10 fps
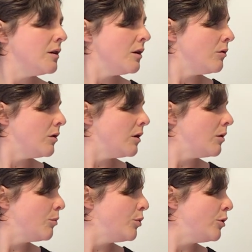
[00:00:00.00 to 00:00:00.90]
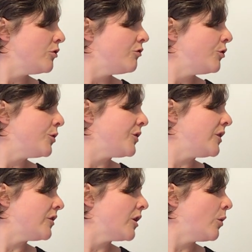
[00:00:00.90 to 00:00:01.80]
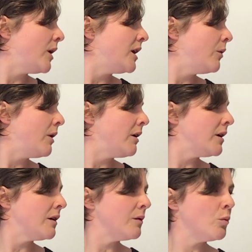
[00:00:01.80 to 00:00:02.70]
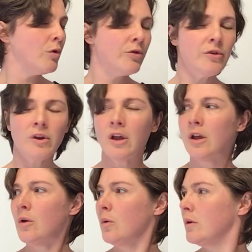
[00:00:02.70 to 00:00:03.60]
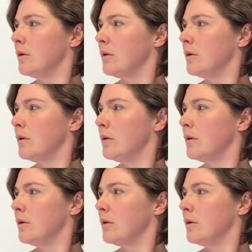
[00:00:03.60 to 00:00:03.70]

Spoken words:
Don't force it to go anywhere it doesn't want to go.